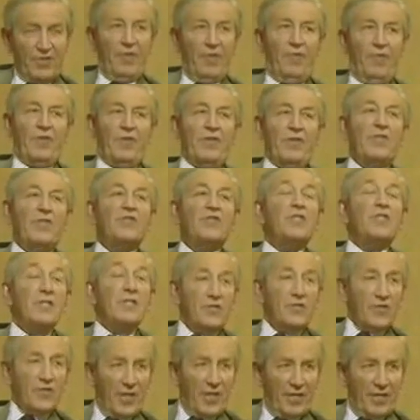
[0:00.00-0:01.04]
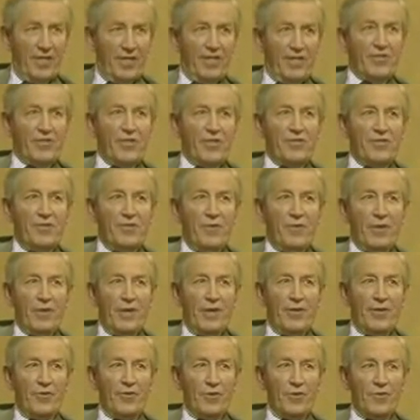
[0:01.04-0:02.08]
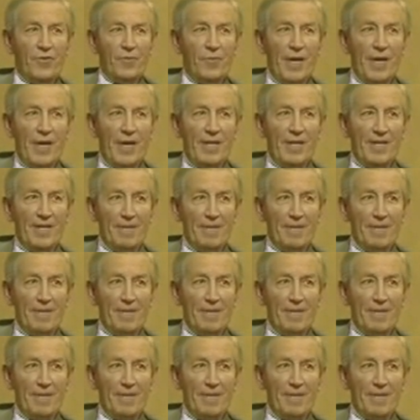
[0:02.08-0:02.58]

aesthetic justification of man.